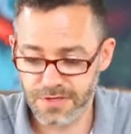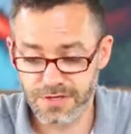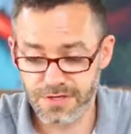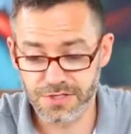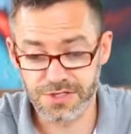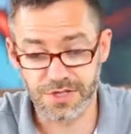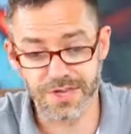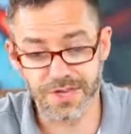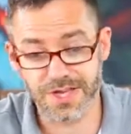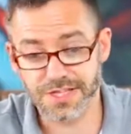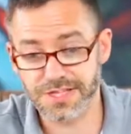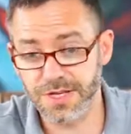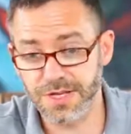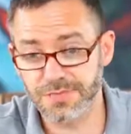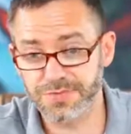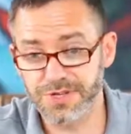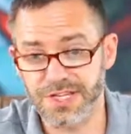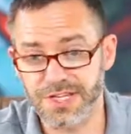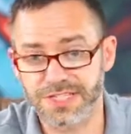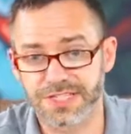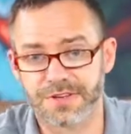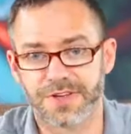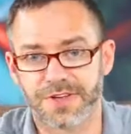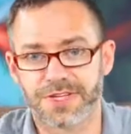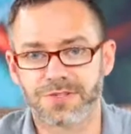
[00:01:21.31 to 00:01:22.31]
So that's the
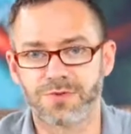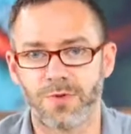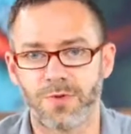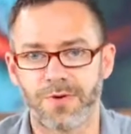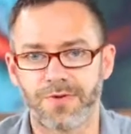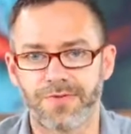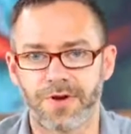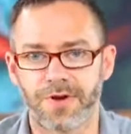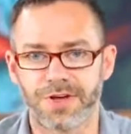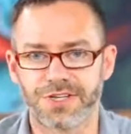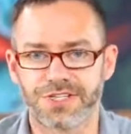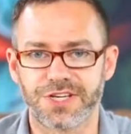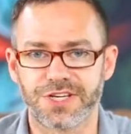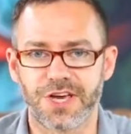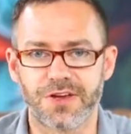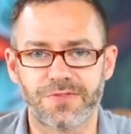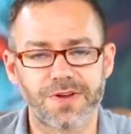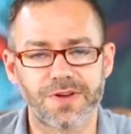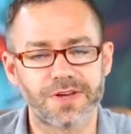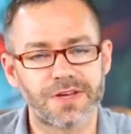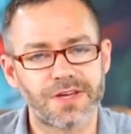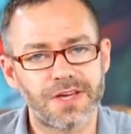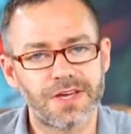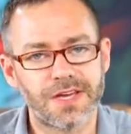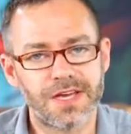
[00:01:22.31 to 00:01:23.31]
objective, that's what we're fighting
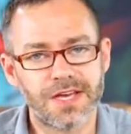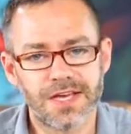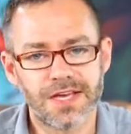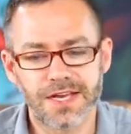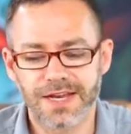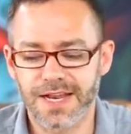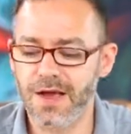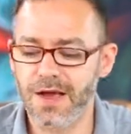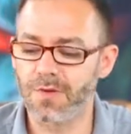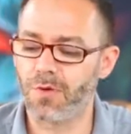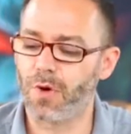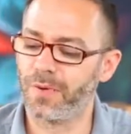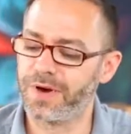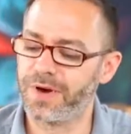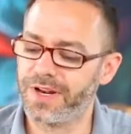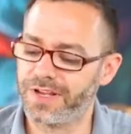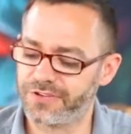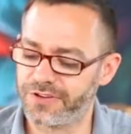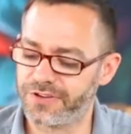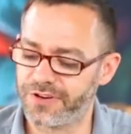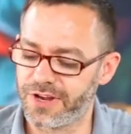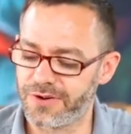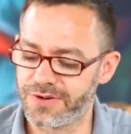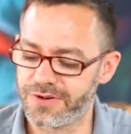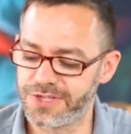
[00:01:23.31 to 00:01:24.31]
over. Now what we
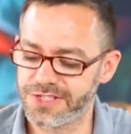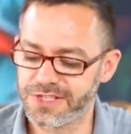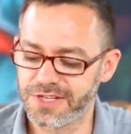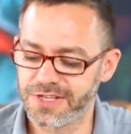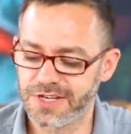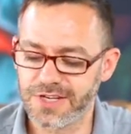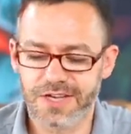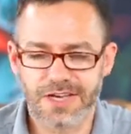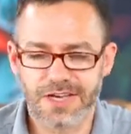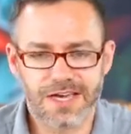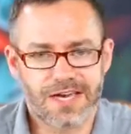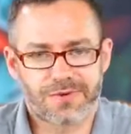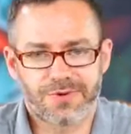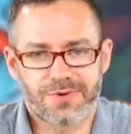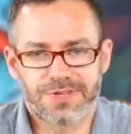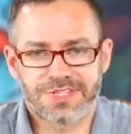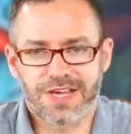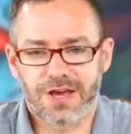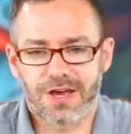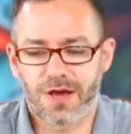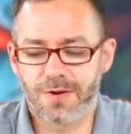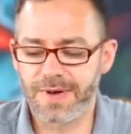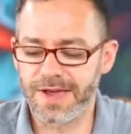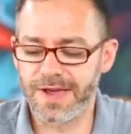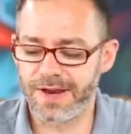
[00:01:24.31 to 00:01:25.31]
need to know is, how do we
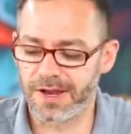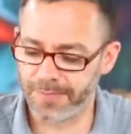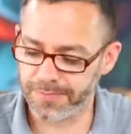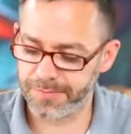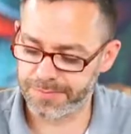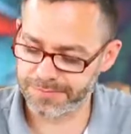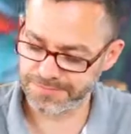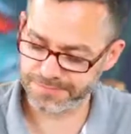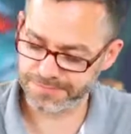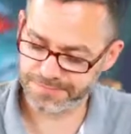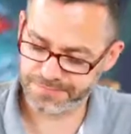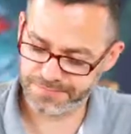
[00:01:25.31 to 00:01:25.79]
set our men up?